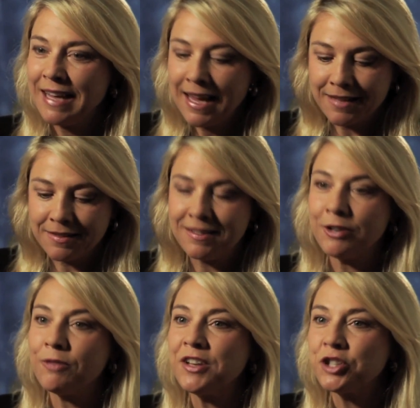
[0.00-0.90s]
It's the
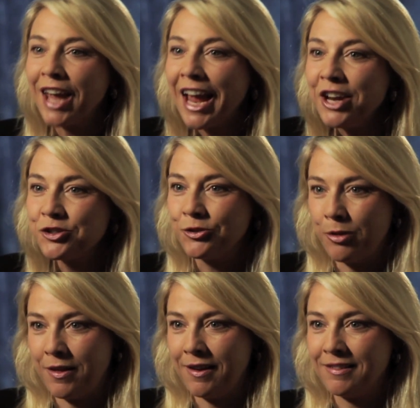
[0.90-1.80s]
center of educational
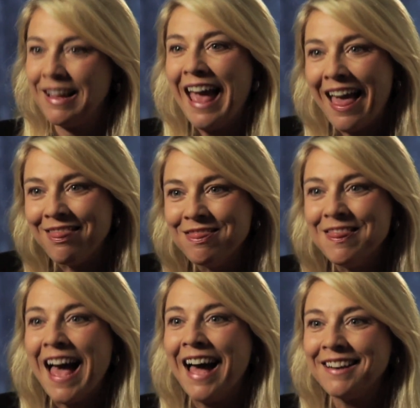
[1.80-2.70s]
things. And
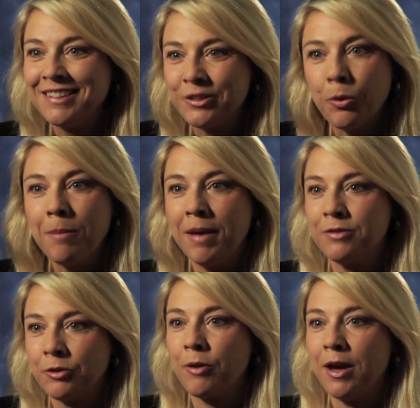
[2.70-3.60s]
that is what makes
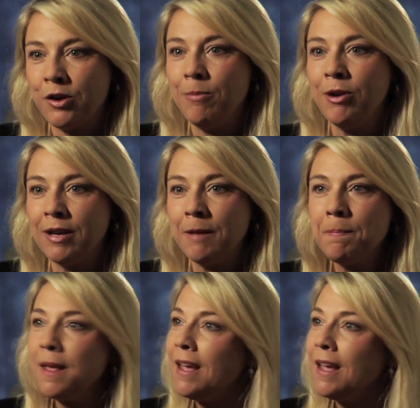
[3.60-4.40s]
a great community.